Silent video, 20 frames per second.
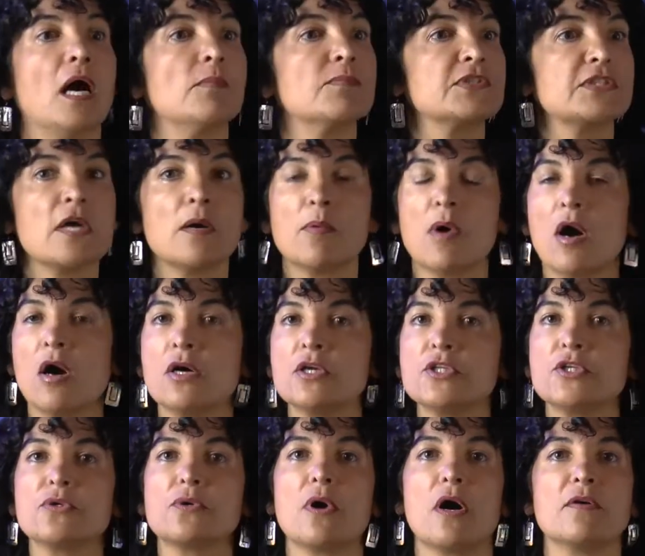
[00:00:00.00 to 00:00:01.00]
some
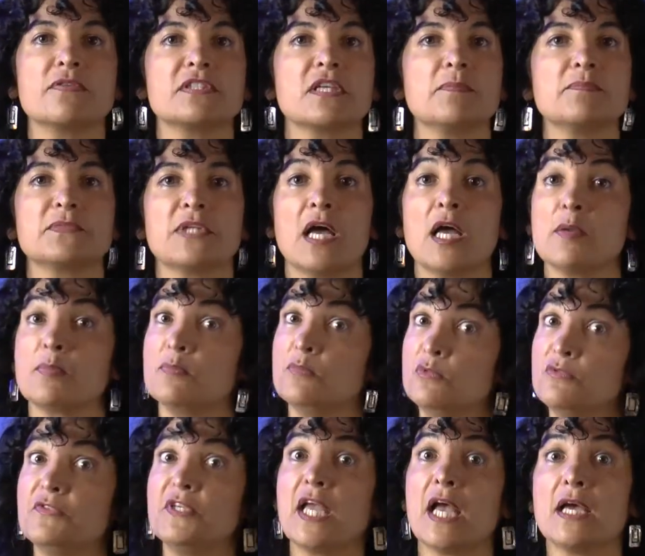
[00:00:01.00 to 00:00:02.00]
audio of some type,
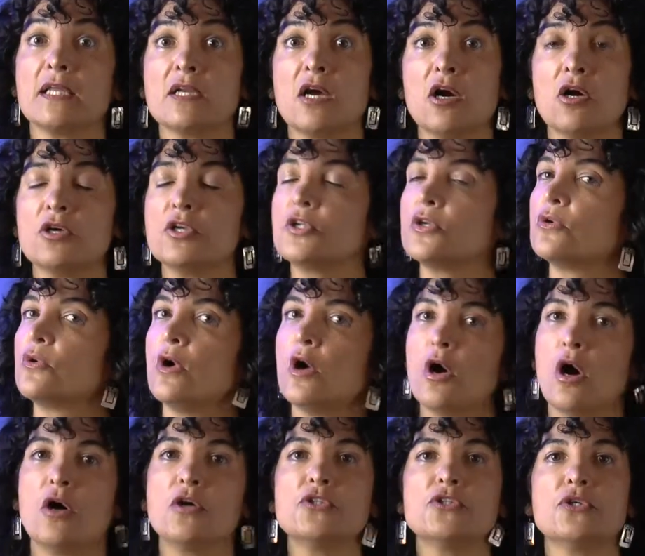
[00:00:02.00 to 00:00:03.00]
movie and audio
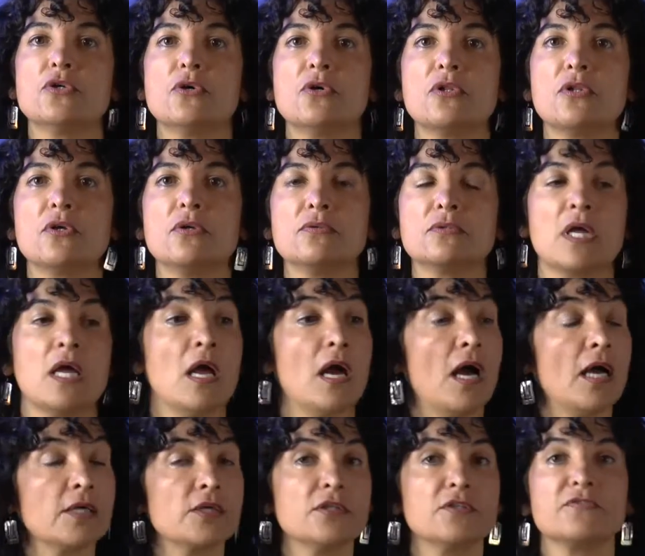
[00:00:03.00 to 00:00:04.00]
alone.
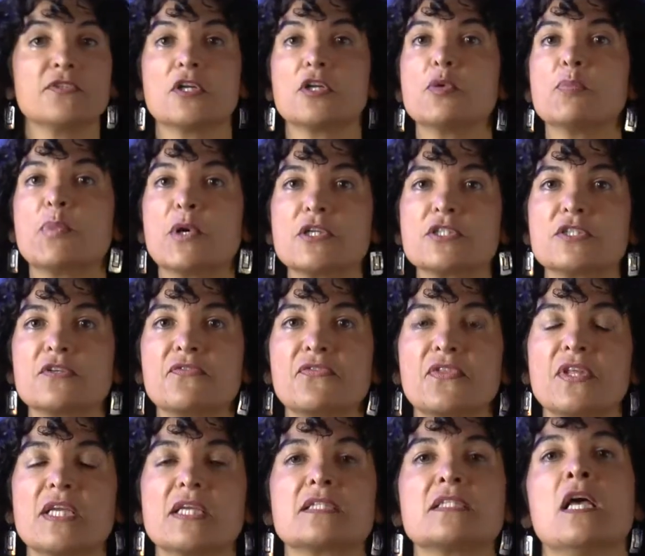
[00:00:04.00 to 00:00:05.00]
I could have done a bunch of
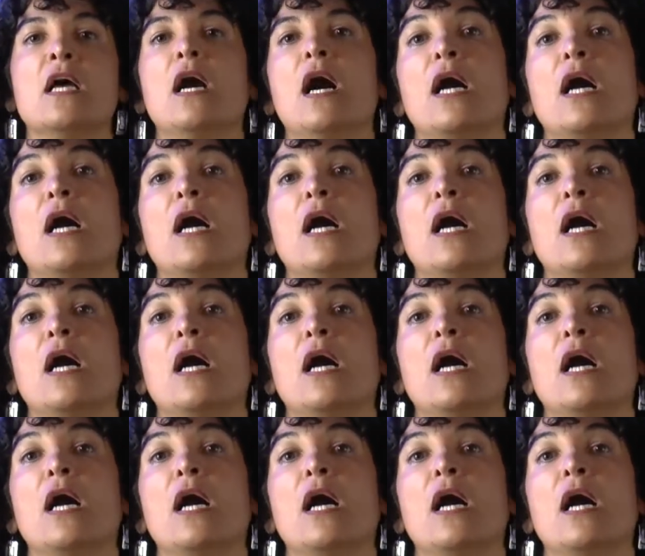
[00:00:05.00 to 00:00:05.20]
things.